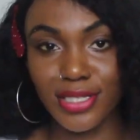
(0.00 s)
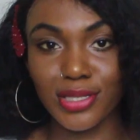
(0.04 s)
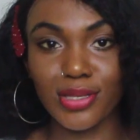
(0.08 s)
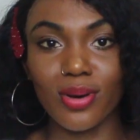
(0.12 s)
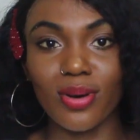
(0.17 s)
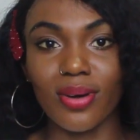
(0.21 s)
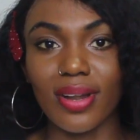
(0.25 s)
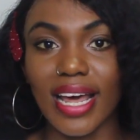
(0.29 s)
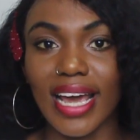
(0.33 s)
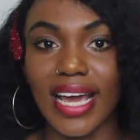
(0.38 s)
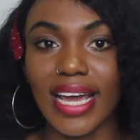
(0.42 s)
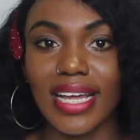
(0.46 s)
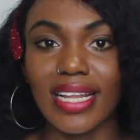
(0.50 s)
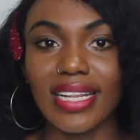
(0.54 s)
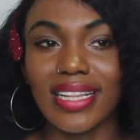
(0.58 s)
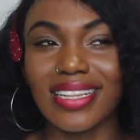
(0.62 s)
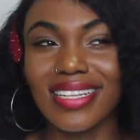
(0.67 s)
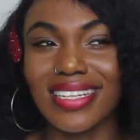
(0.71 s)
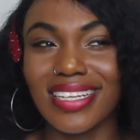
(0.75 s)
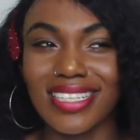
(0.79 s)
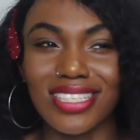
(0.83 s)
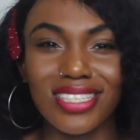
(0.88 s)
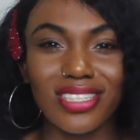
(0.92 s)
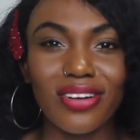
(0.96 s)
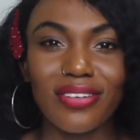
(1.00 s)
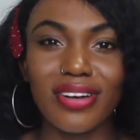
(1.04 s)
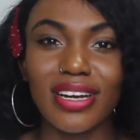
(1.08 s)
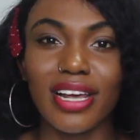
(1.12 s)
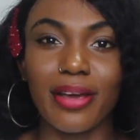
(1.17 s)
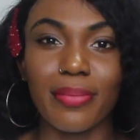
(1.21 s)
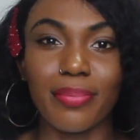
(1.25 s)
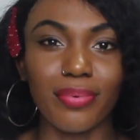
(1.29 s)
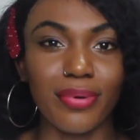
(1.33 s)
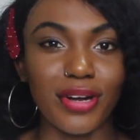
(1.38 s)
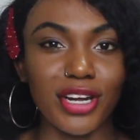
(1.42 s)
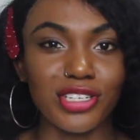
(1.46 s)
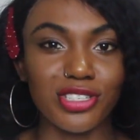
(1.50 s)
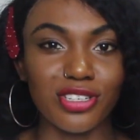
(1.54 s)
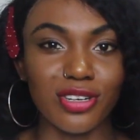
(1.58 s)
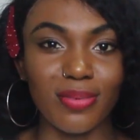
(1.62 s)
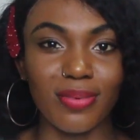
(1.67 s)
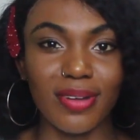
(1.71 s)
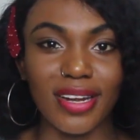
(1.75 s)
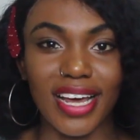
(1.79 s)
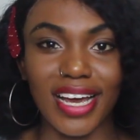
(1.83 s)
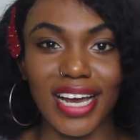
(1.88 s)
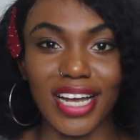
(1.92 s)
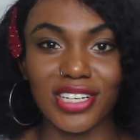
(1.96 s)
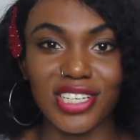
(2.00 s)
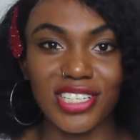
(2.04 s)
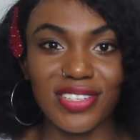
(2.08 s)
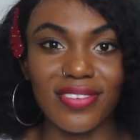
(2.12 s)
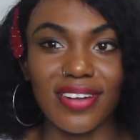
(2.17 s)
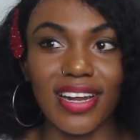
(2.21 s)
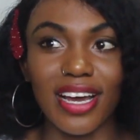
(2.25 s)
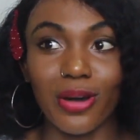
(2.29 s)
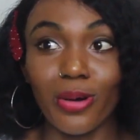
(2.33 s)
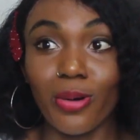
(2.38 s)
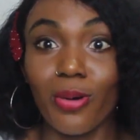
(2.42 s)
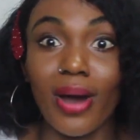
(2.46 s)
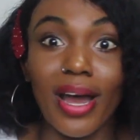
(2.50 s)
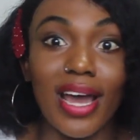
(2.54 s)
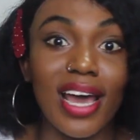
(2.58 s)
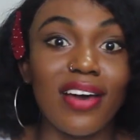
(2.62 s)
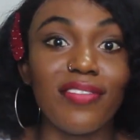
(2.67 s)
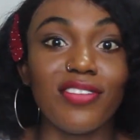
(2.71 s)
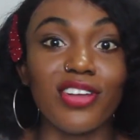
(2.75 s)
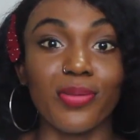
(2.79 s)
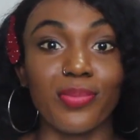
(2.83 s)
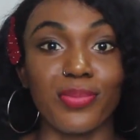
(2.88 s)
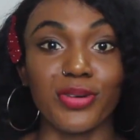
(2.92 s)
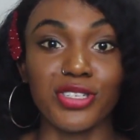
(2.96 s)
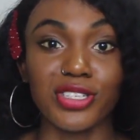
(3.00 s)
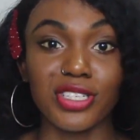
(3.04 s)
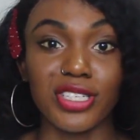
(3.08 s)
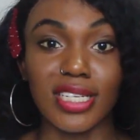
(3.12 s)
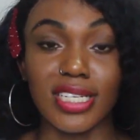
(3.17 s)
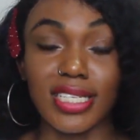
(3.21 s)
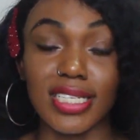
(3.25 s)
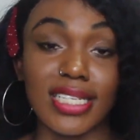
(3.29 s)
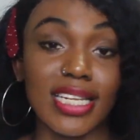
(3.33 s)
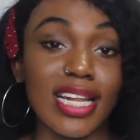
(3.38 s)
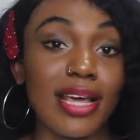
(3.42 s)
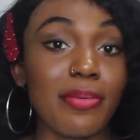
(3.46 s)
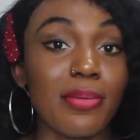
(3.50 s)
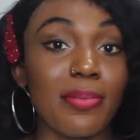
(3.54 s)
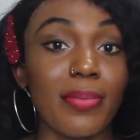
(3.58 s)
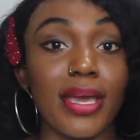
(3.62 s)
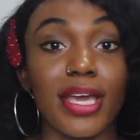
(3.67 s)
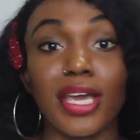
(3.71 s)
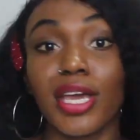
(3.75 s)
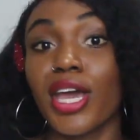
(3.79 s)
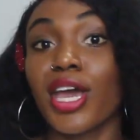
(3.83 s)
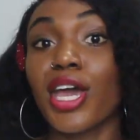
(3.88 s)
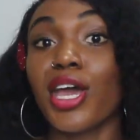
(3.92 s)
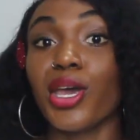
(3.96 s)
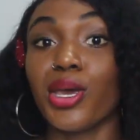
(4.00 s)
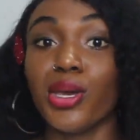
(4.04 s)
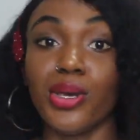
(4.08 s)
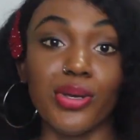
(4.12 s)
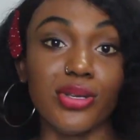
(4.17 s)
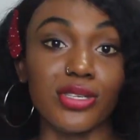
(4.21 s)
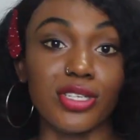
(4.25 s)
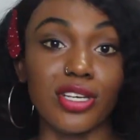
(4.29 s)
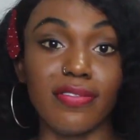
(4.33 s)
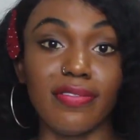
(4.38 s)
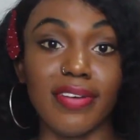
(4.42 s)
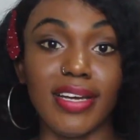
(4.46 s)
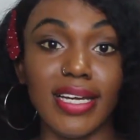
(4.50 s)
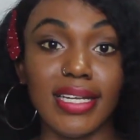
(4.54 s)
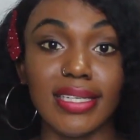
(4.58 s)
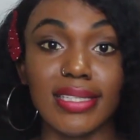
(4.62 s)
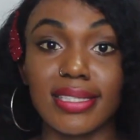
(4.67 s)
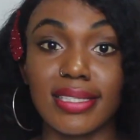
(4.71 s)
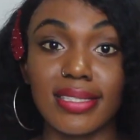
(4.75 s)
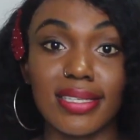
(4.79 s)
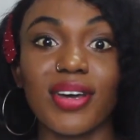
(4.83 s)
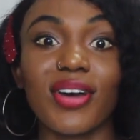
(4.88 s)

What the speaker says: So like, it's not really a pressure, but like, I just feel like, oh, I have the opportunity, let me make use of it,